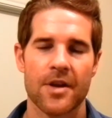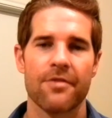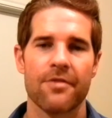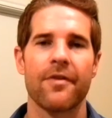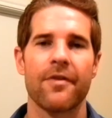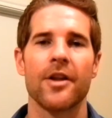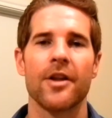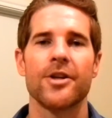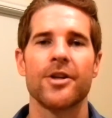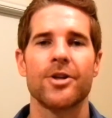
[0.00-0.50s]

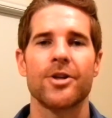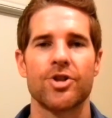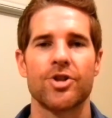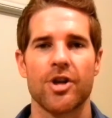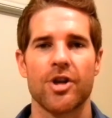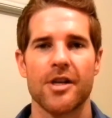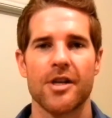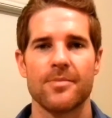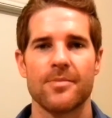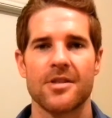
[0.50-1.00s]
Follow your
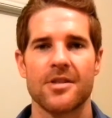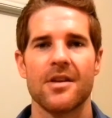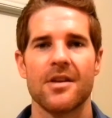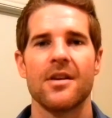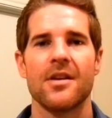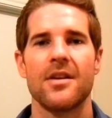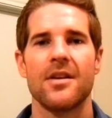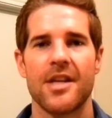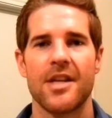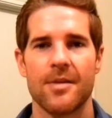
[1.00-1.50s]
dreams.
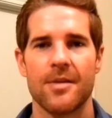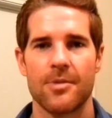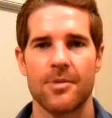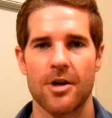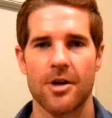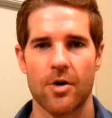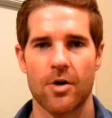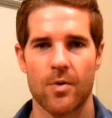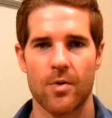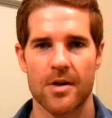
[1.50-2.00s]
Keep
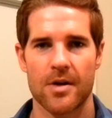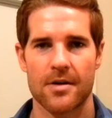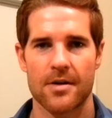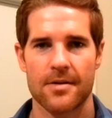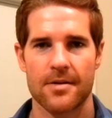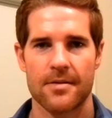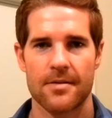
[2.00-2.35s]
going.